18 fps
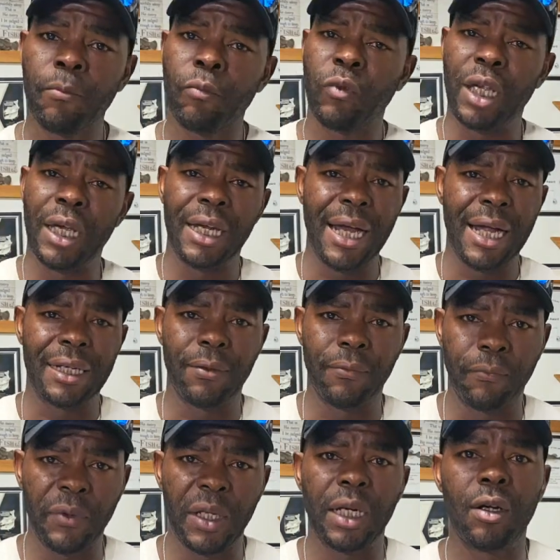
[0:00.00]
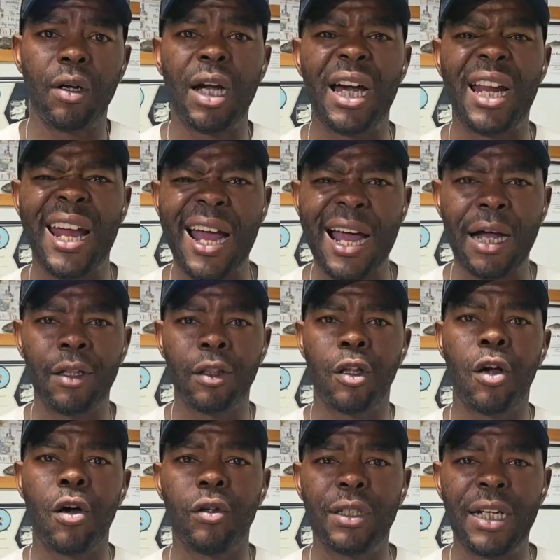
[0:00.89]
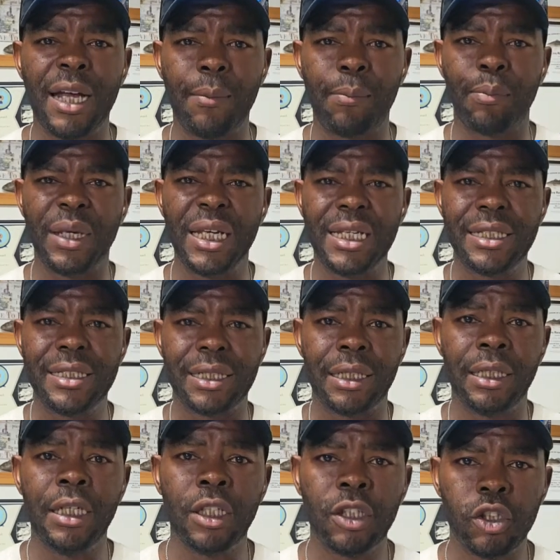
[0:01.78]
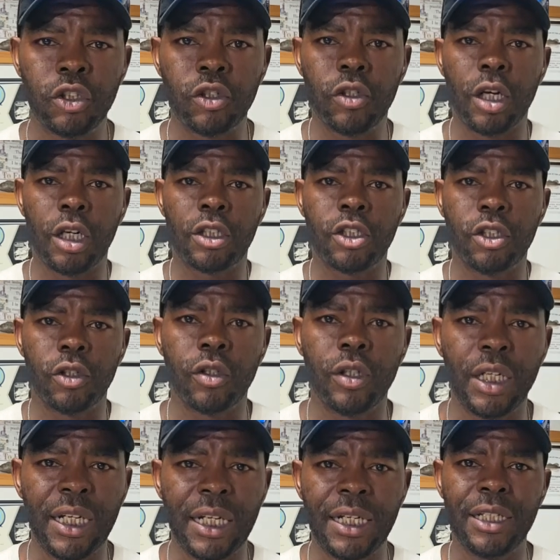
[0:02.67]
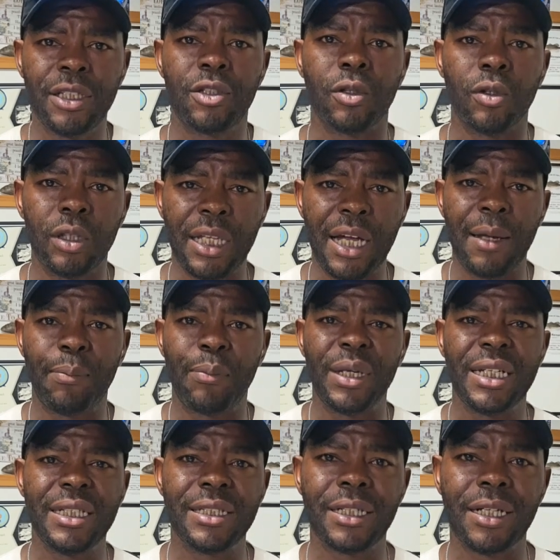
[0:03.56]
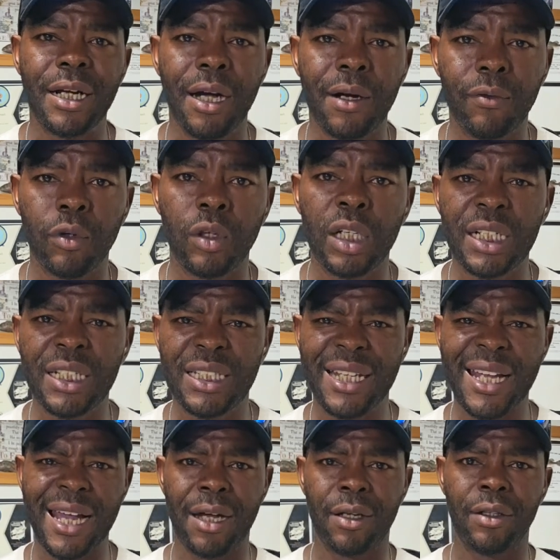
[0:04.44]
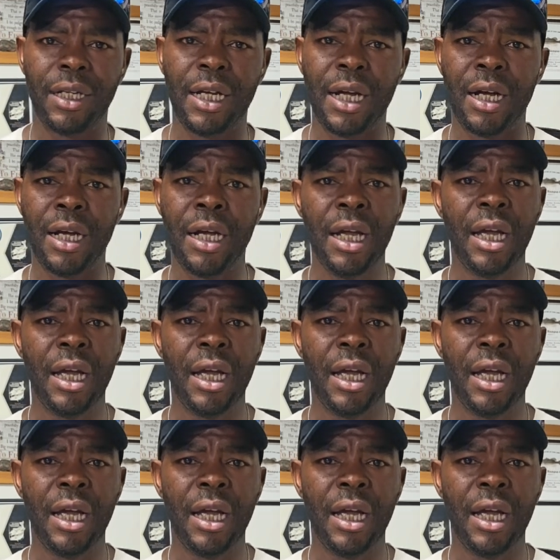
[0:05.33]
and I can figure out how long that piece of structure is or that piece of cover is down there.